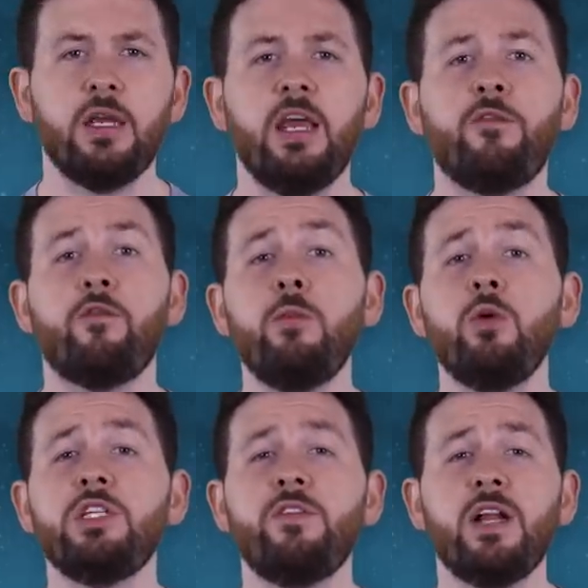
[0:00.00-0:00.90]
If
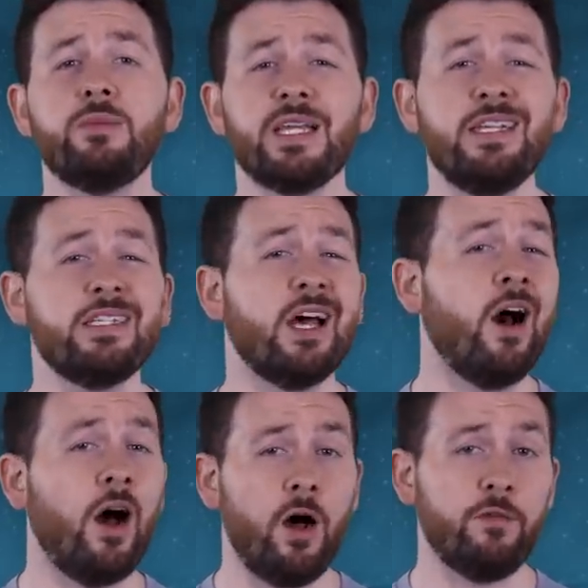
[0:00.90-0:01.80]
Greenwood develops into
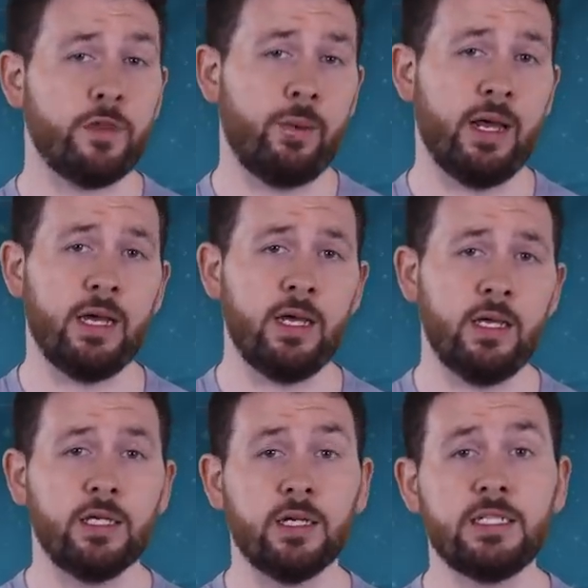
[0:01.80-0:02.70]
half the player,
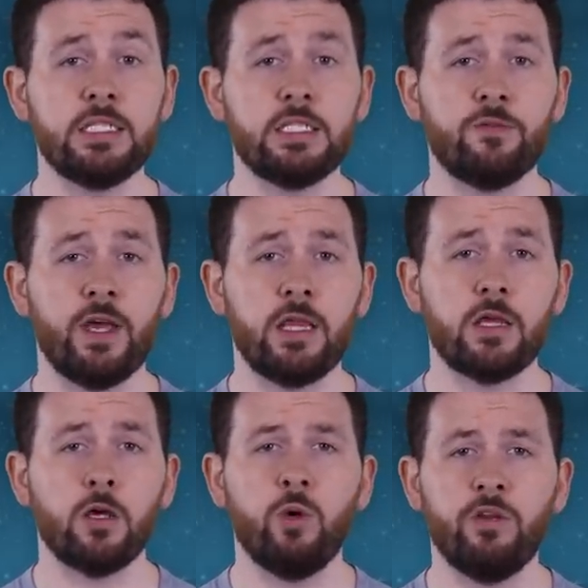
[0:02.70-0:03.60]
United's faith
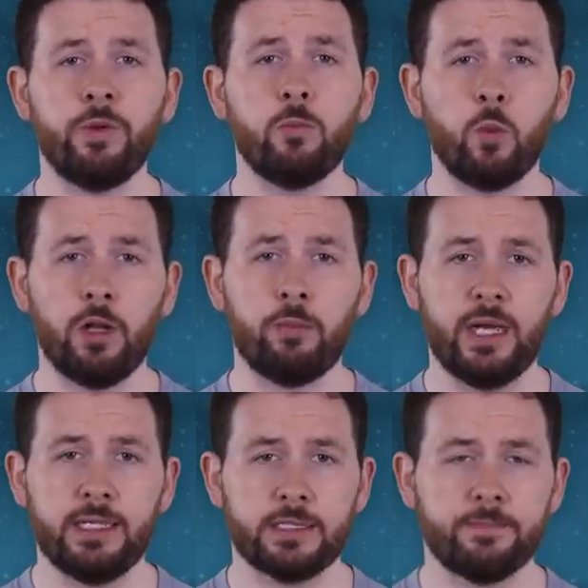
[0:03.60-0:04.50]
will have been well
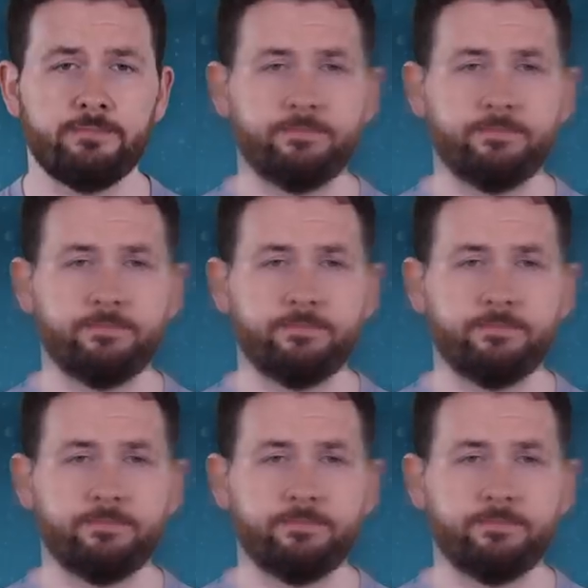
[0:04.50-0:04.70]
placed.